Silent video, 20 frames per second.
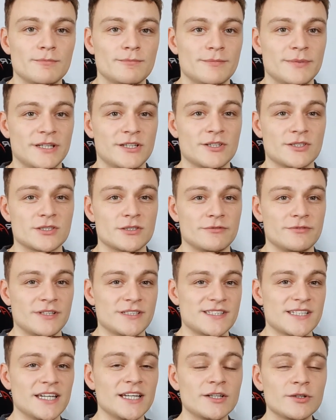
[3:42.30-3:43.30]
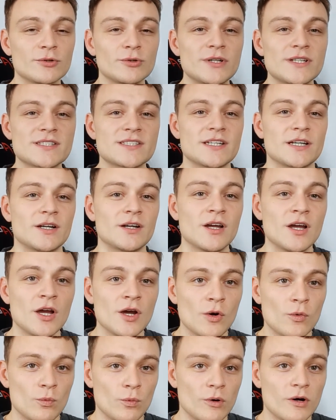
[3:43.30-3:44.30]
because of its increasing
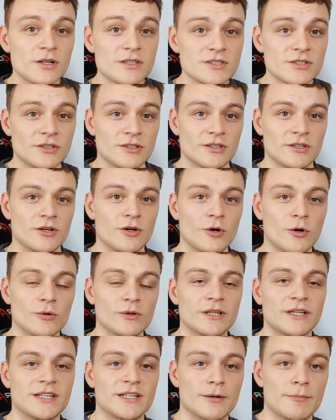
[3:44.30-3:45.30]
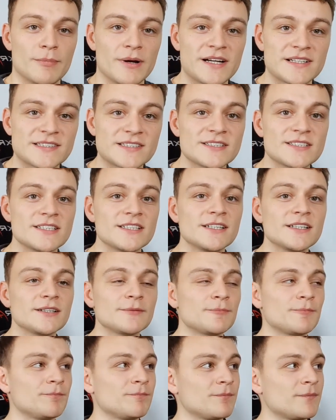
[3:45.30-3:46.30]
water holding capacity,
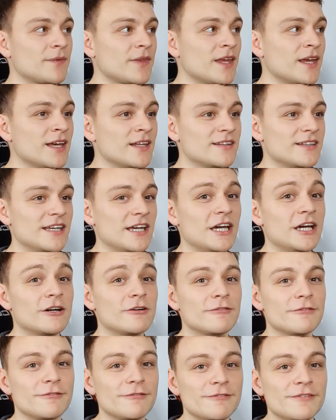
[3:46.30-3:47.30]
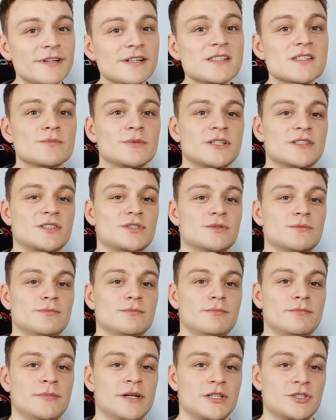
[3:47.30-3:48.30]
the air feels much
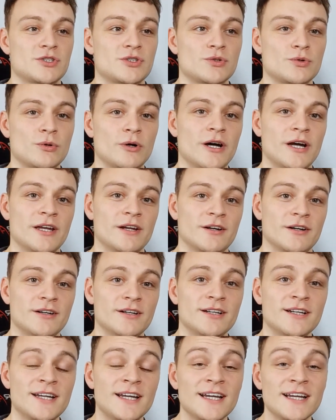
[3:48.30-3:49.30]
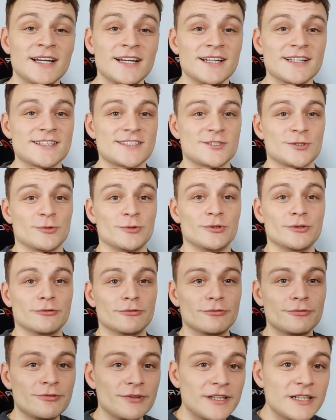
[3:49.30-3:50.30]
much drier. So you
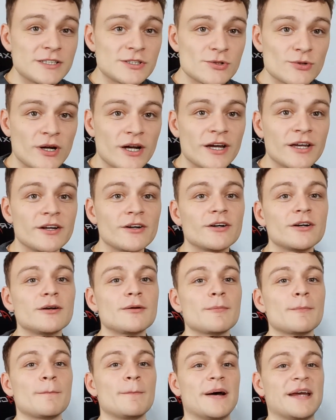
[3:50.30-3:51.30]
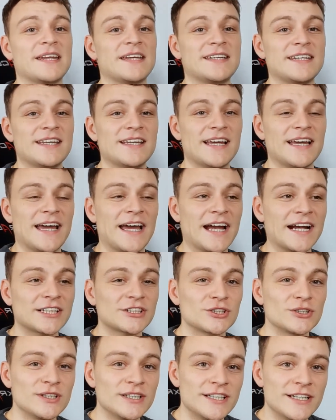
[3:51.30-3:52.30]
feel drier, but it
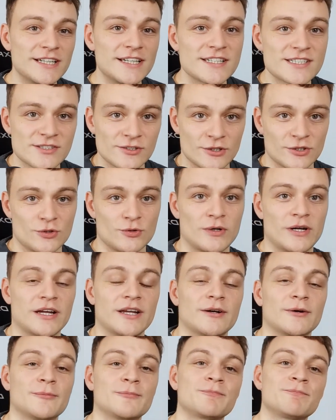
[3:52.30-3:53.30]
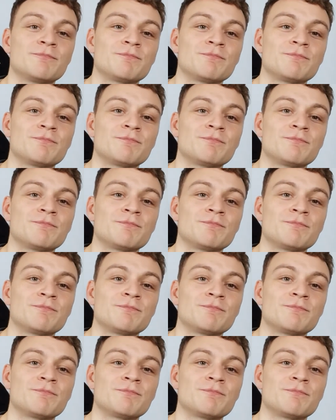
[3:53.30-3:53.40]
actually is not drier.